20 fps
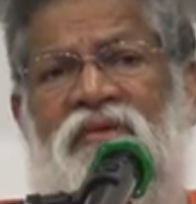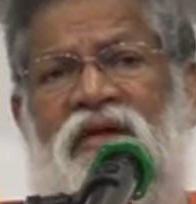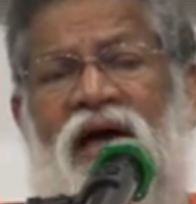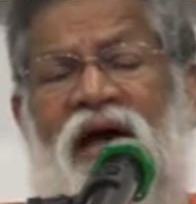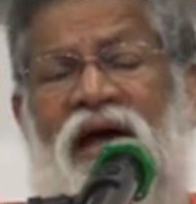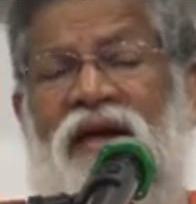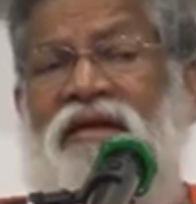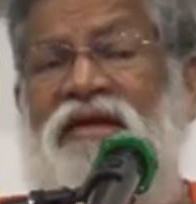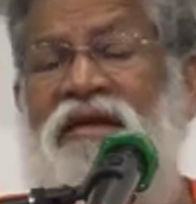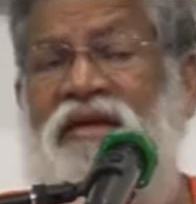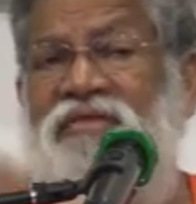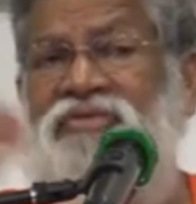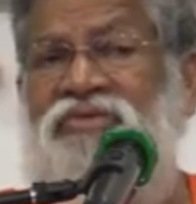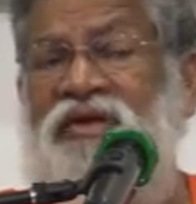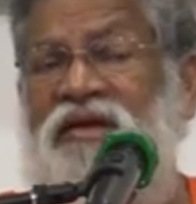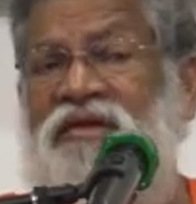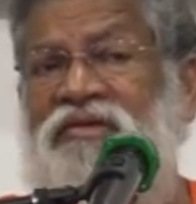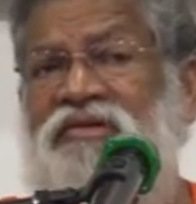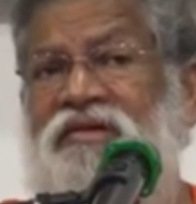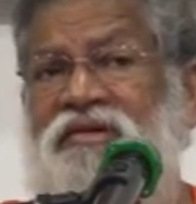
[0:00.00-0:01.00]
And he
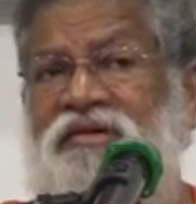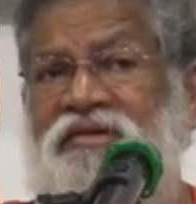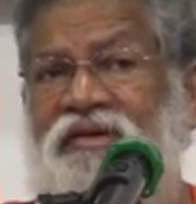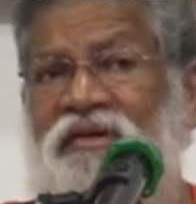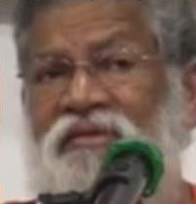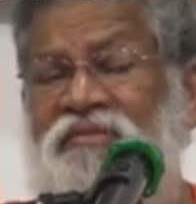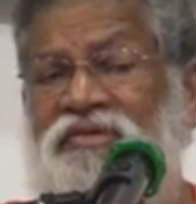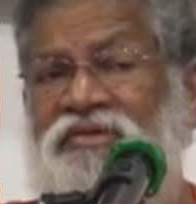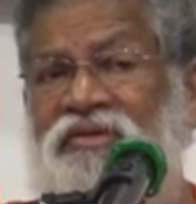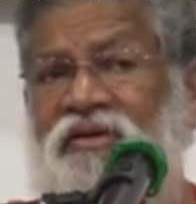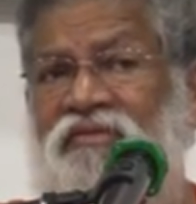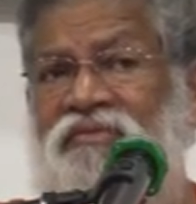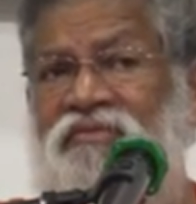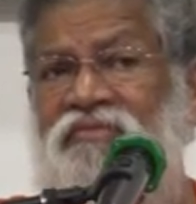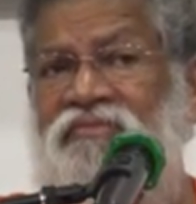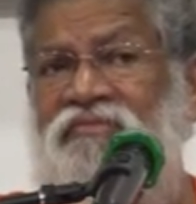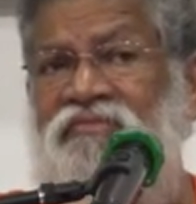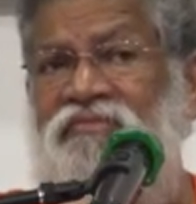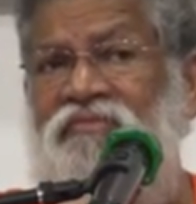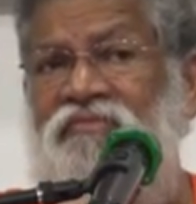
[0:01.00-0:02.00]
thinks in terms of
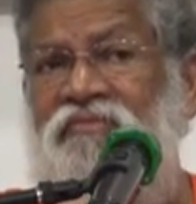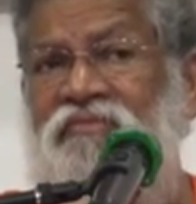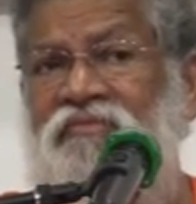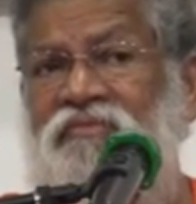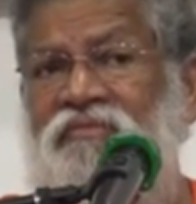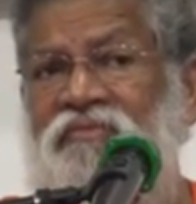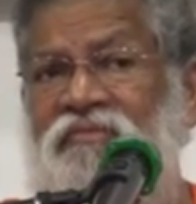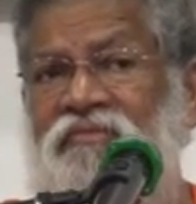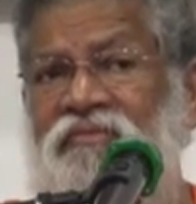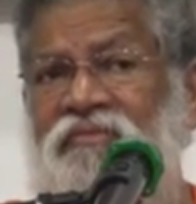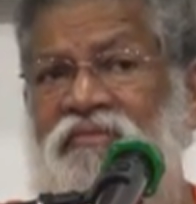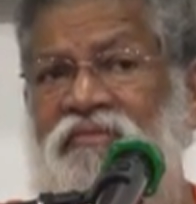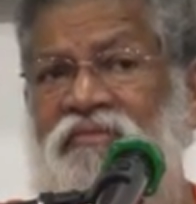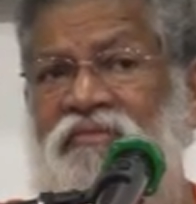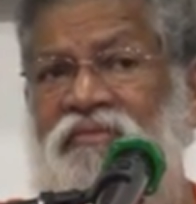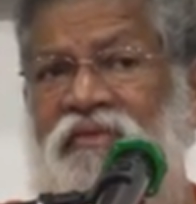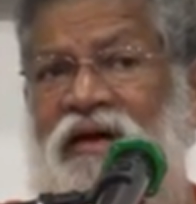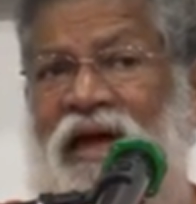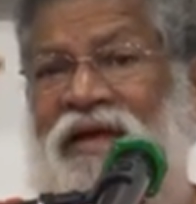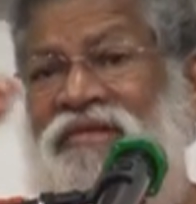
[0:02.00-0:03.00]

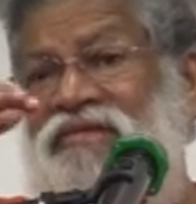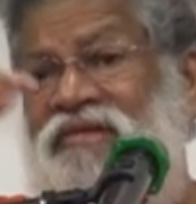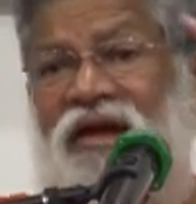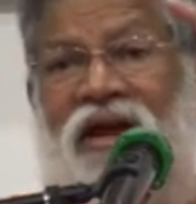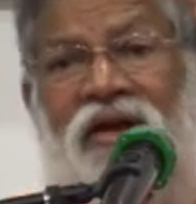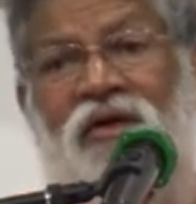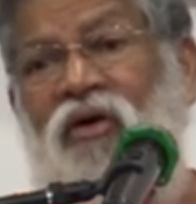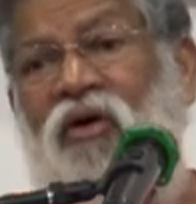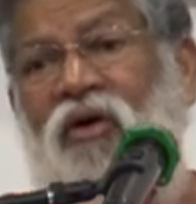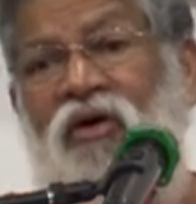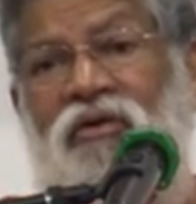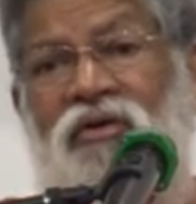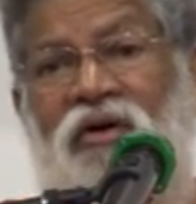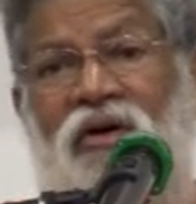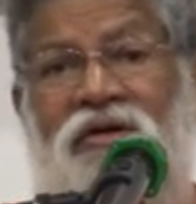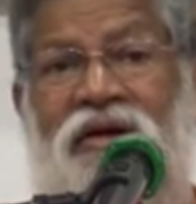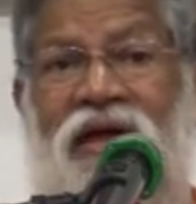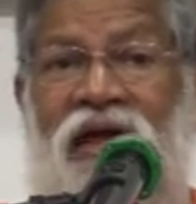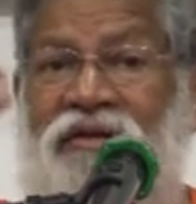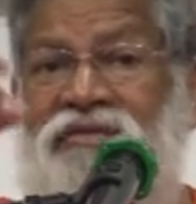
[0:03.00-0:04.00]
yes and no,
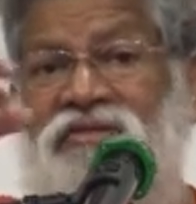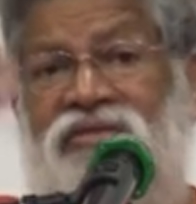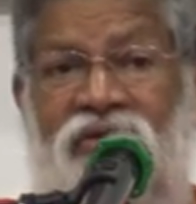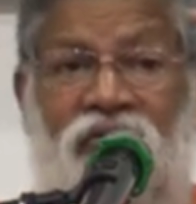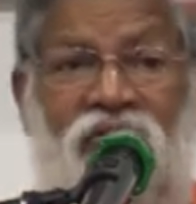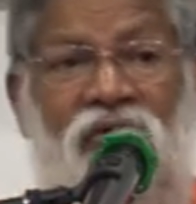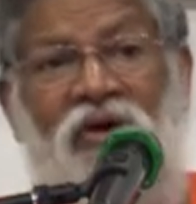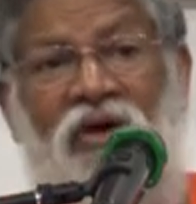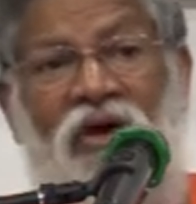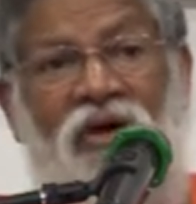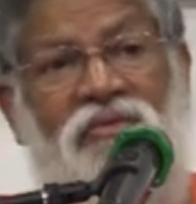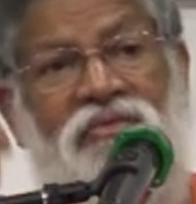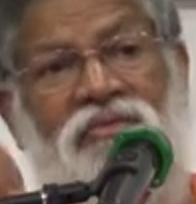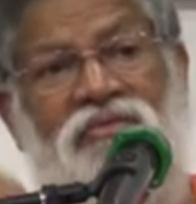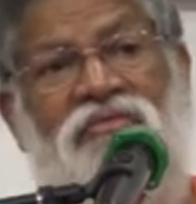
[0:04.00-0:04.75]
not yes or no.